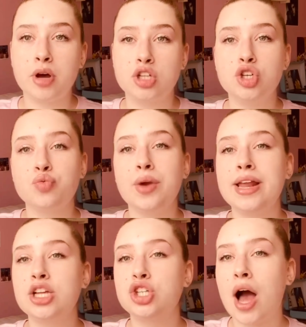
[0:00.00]
just reading
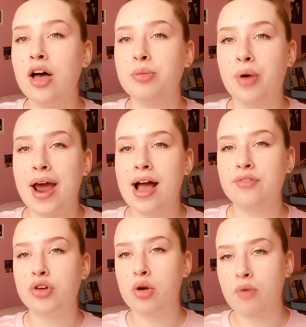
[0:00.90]
Child Bride after
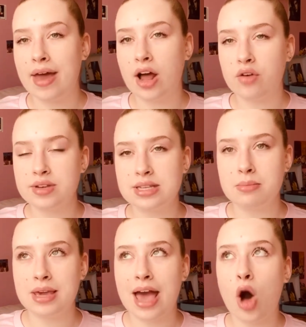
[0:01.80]
I read Elvis and Me
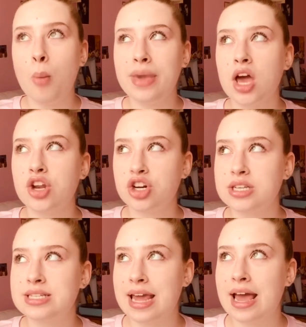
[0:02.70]
helped me
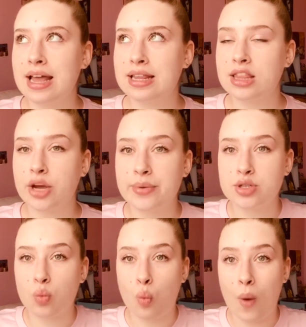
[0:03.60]
understand that there was
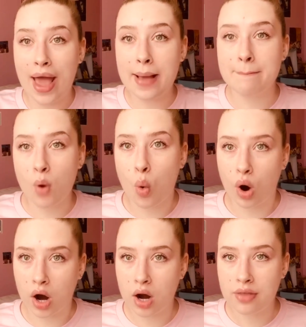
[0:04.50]
way
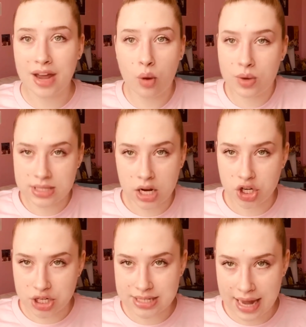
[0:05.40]
more that I wasn't
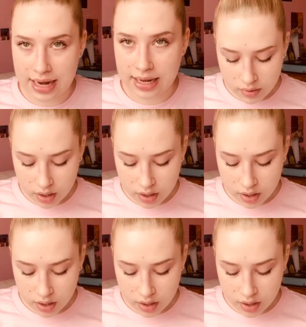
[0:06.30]
understanding.